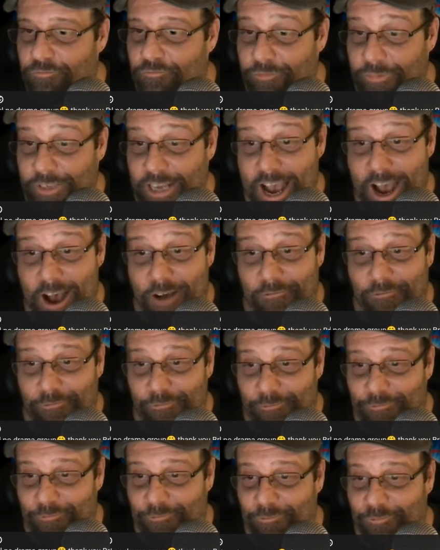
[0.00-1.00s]
Yeah,
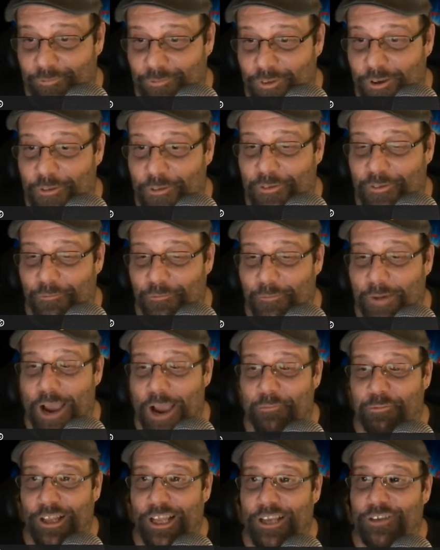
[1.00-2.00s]
my
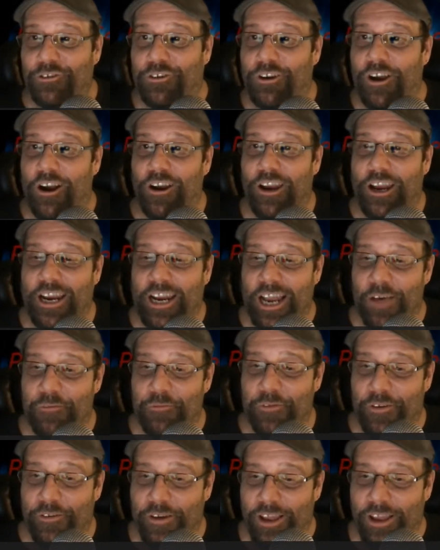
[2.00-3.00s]
pleasure, darling.
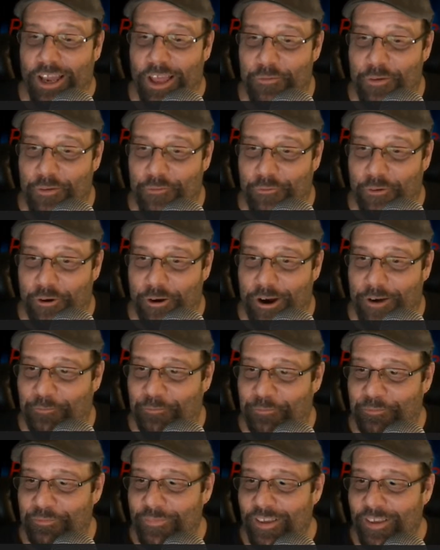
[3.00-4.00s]
I love you for it.
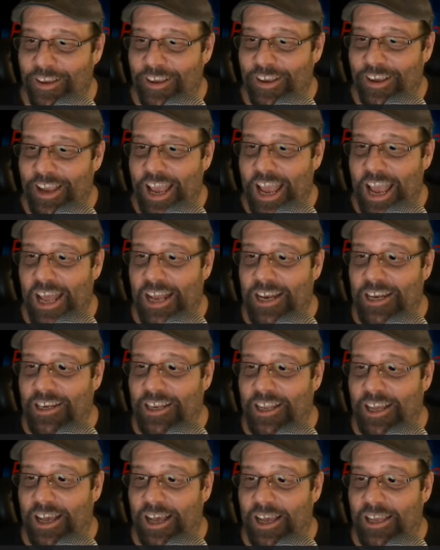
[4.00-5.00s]
And
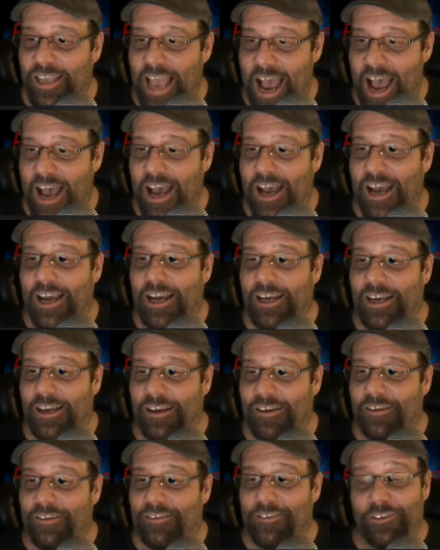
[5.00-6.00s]

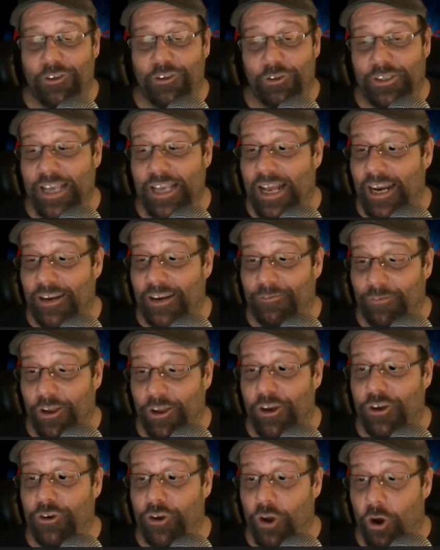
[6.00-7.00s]
you said it, a
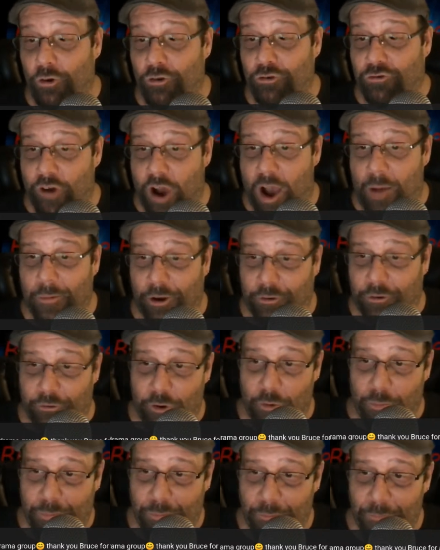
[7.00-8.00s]
no drama
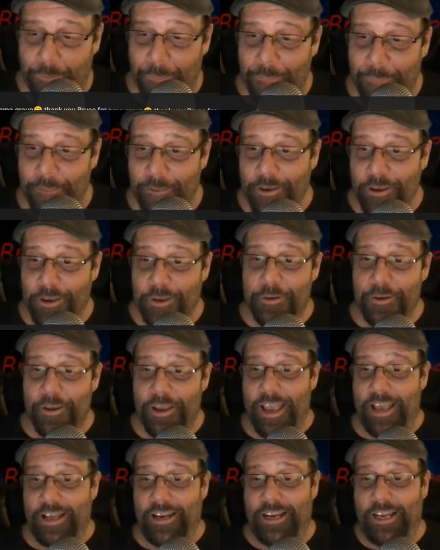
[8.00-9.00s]
group.
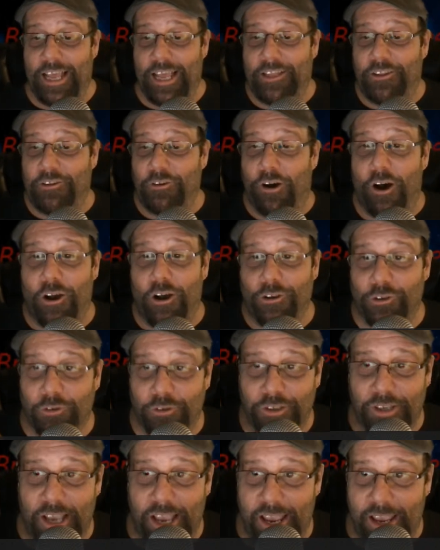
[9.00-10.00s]
And I'd like to also
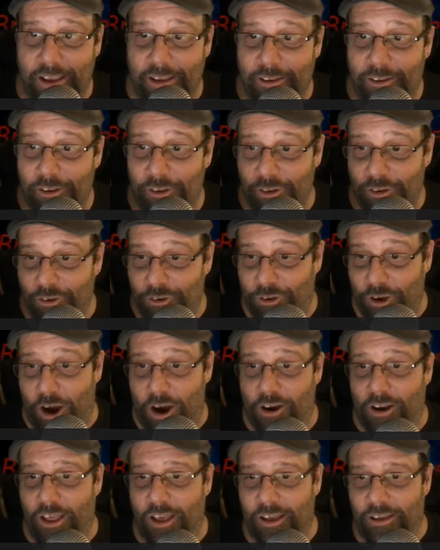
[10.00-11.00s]
say,
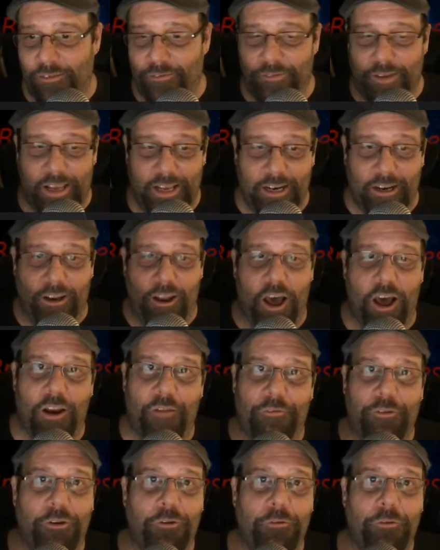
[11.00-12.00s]
Darla and a lot
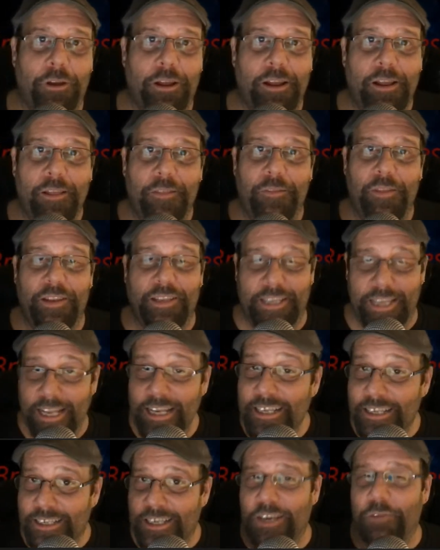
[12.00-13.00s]
of you that
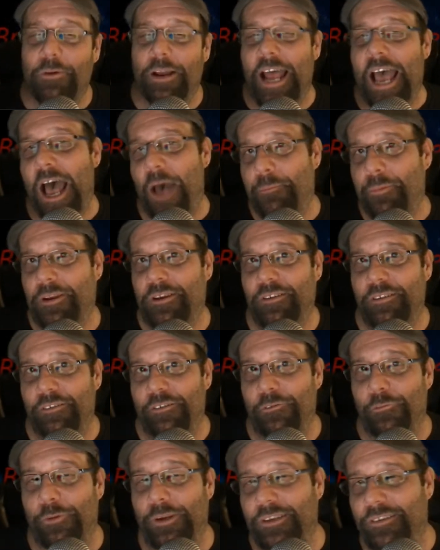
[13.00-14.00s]
did see what happened
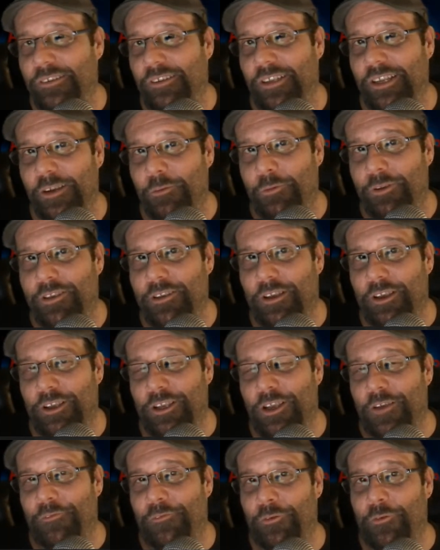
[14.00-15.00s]
recently with
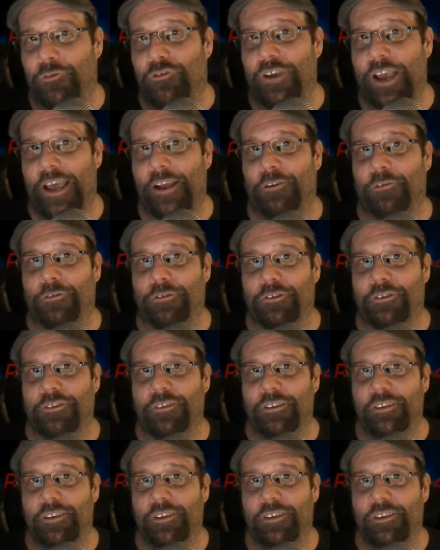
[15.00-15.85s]
a few channels,